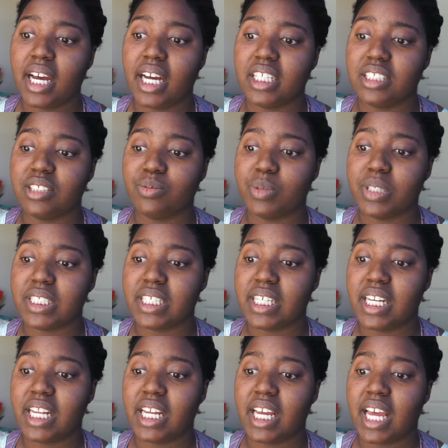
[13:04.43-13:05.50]
I just wasn't
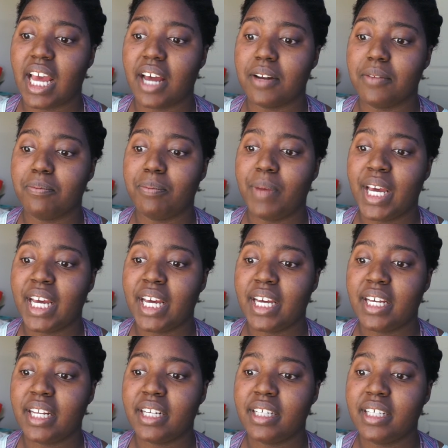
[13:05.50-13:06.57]
getting out of
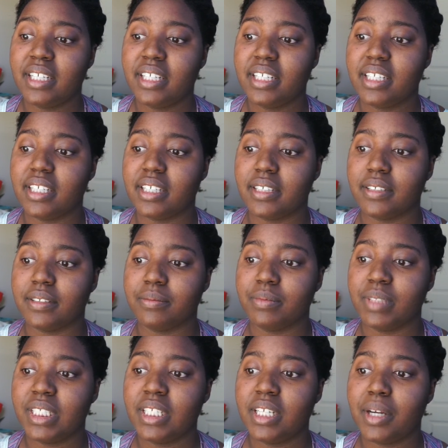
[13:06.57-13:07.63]
bed.
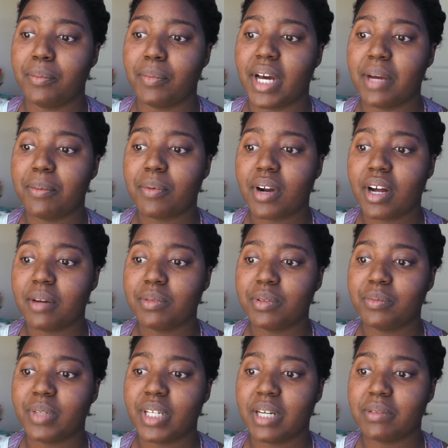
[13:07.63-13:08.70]
My
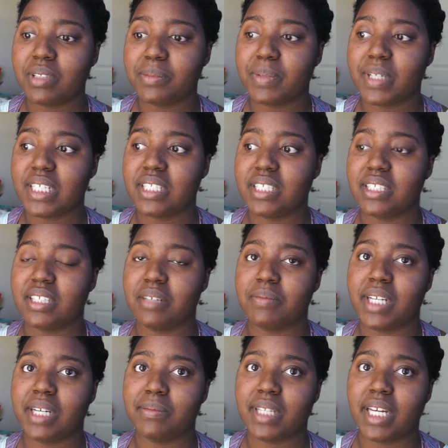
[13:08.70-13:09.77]
problem when I'm depressed is
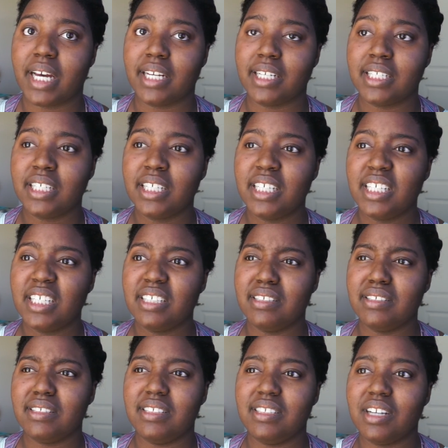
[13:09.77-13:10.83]
sometimes I
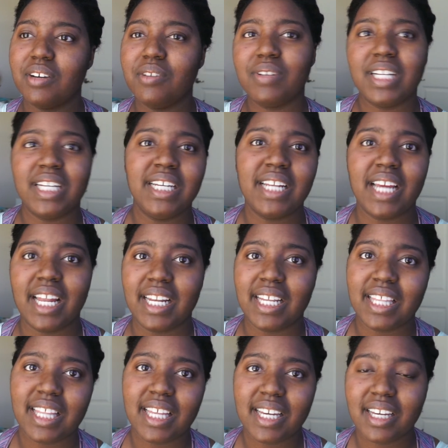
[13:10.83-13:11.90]
don't eat
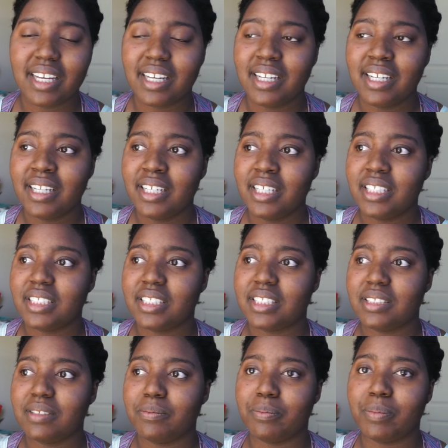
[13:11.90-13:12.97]
anything.
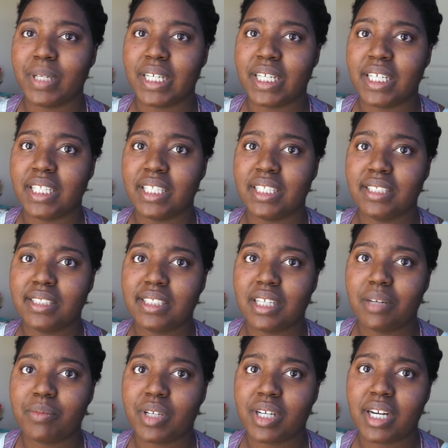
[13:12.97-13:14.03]
But this
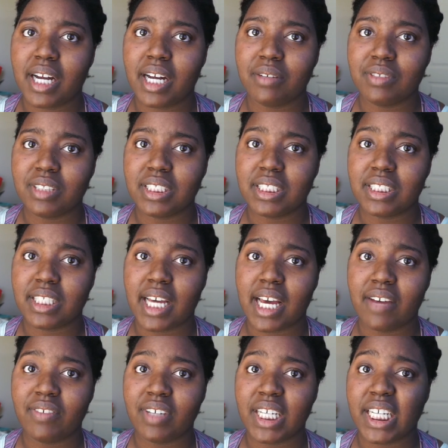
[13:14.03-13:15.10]
summer I was just
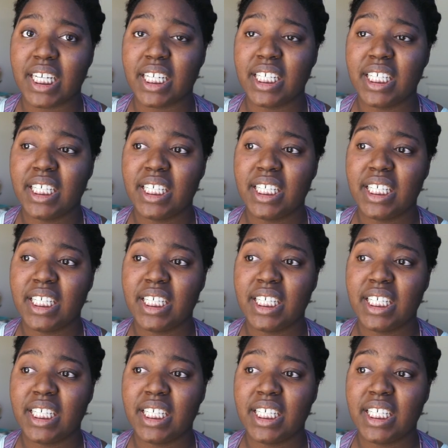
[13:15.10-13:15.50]
having